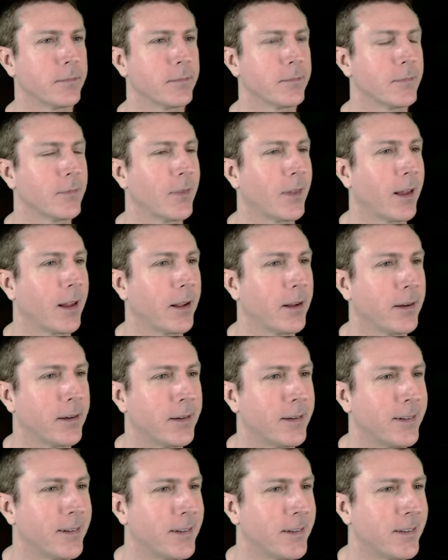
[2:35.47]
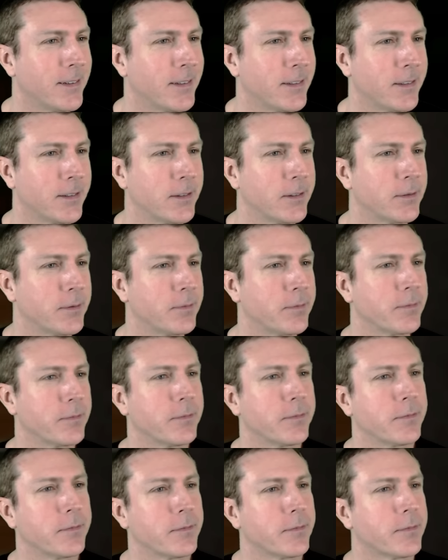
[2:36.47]

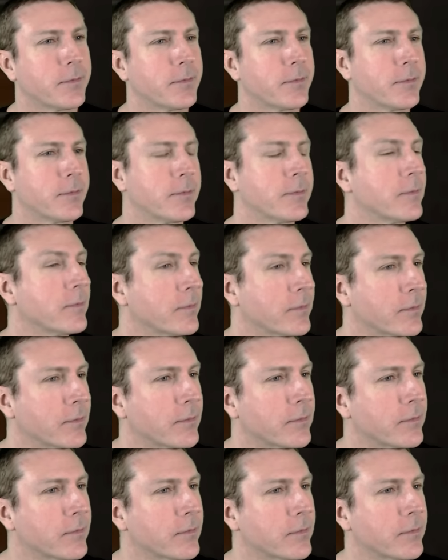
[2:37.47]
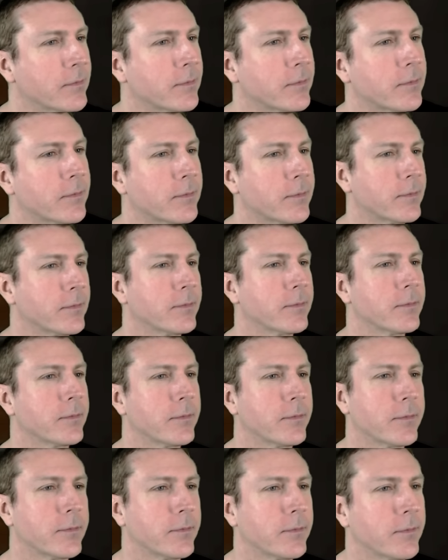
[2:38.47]

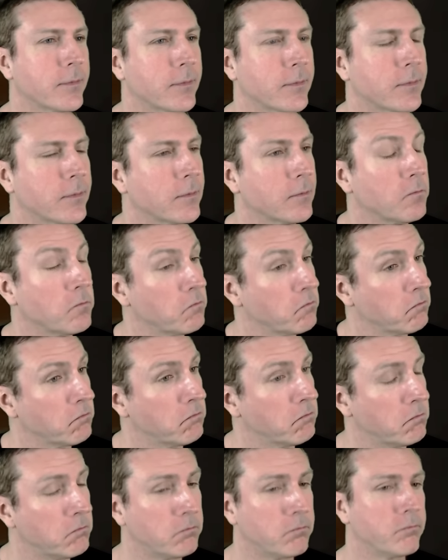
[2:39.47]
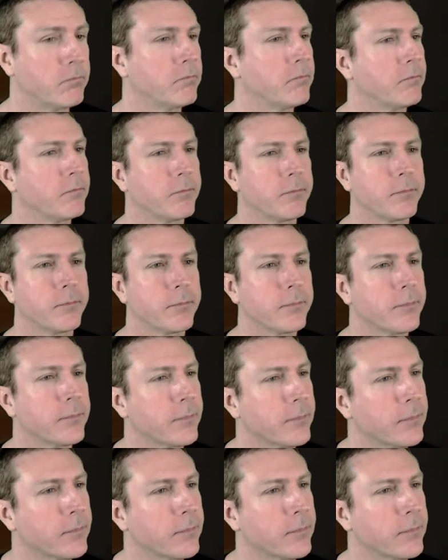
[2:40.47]
(silent)